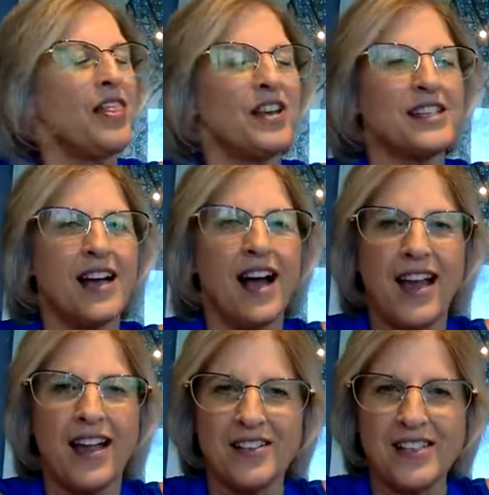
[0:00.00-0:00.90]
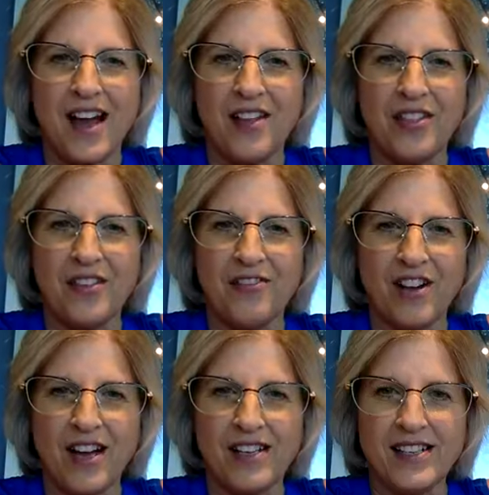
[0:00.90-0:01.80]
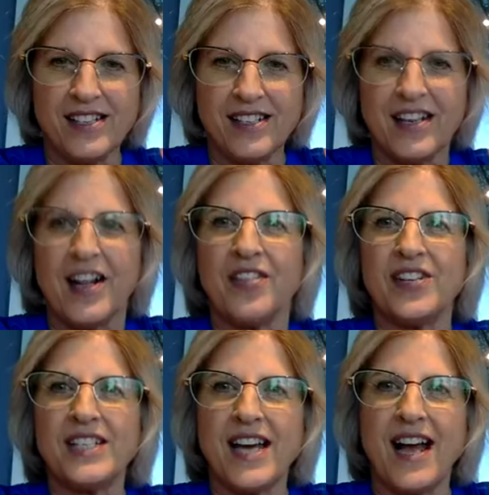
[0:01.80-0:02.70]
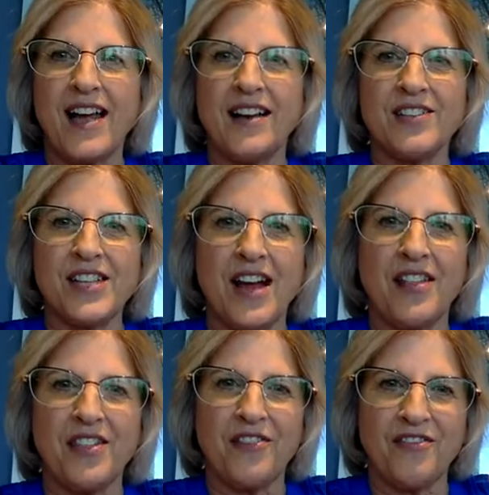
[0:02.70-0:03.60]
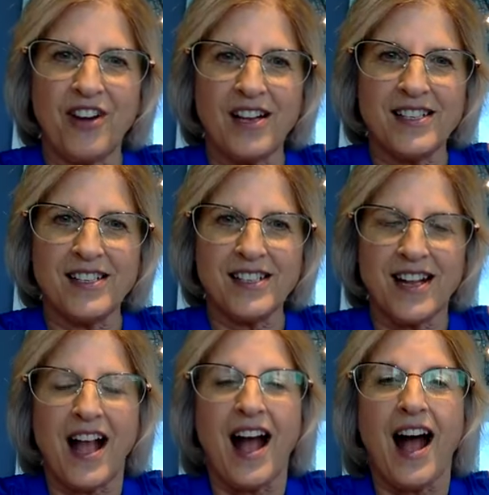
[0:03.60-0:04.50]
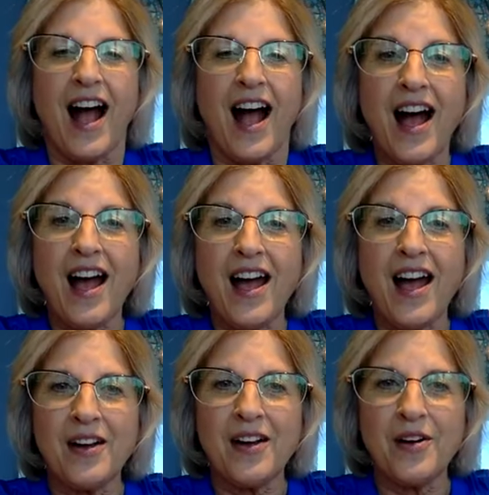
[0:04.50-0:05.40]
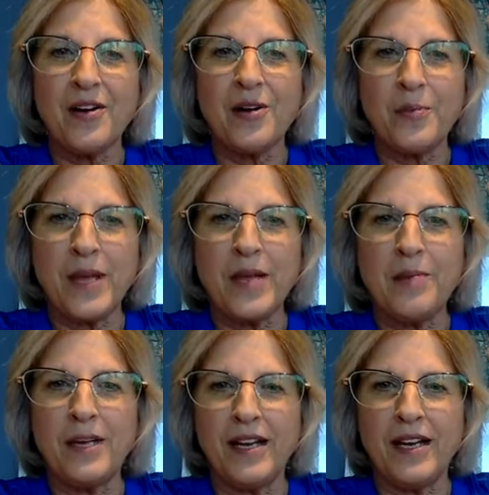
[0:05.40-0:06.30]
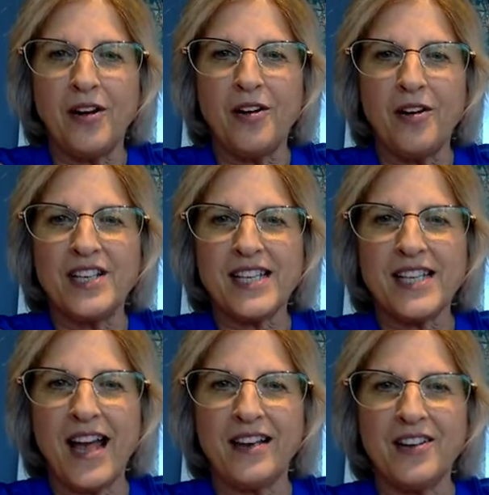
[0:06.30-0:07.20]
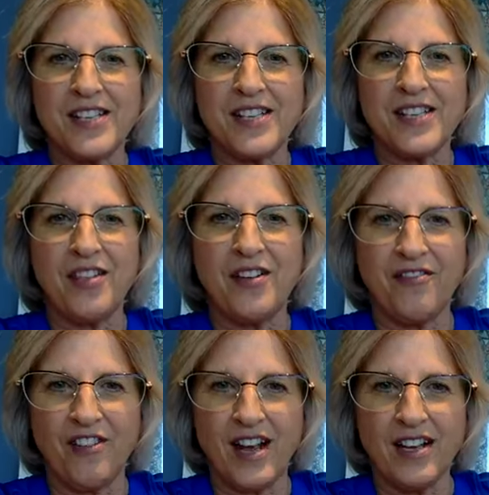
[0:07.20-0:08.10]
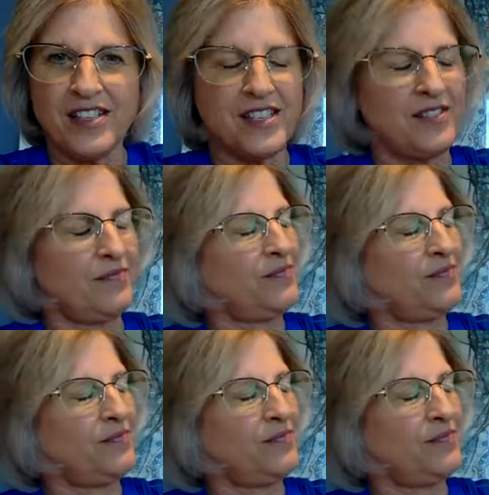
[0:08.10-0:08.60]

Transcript: The title's on the front, the title's on the front. Hi ho, biblio, the title's on the front.